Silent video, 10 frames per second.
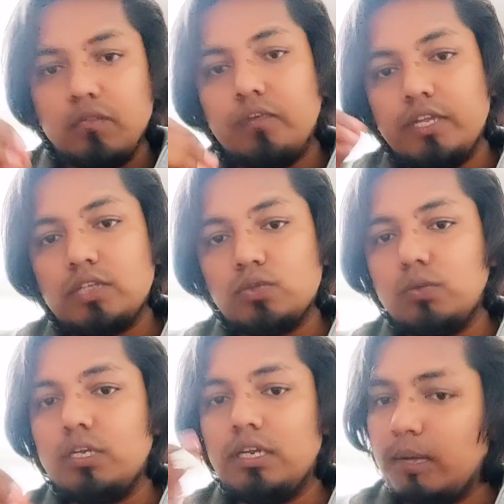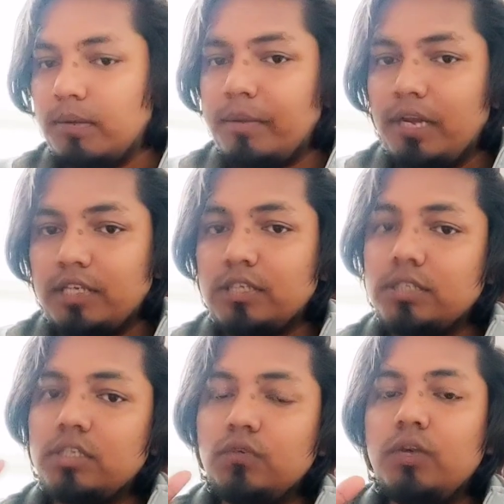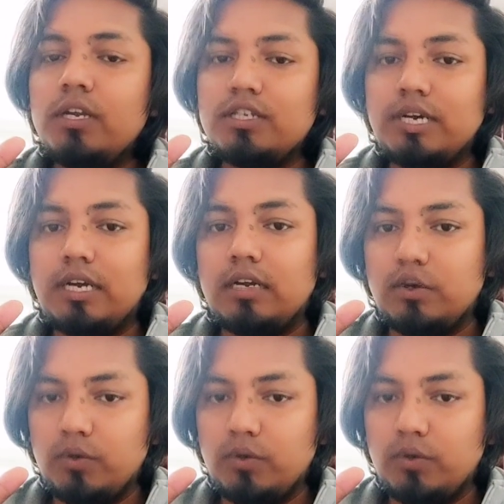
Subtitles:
very soon in upcoming lectures you will understand.